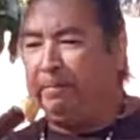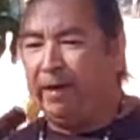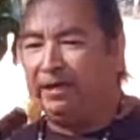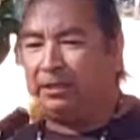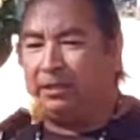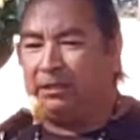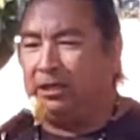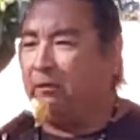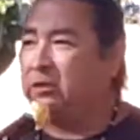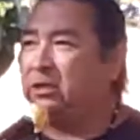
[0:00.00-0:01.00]
Mesas,
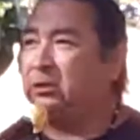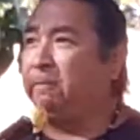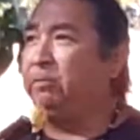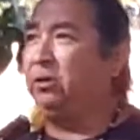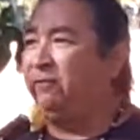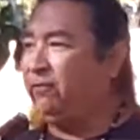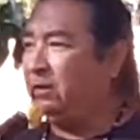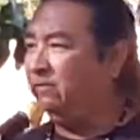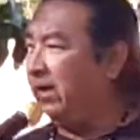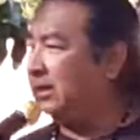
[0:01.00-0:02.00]
and it was such a beautiful
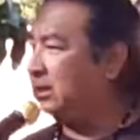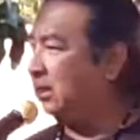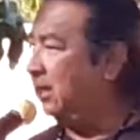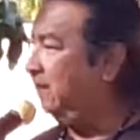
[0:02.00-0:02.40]
event.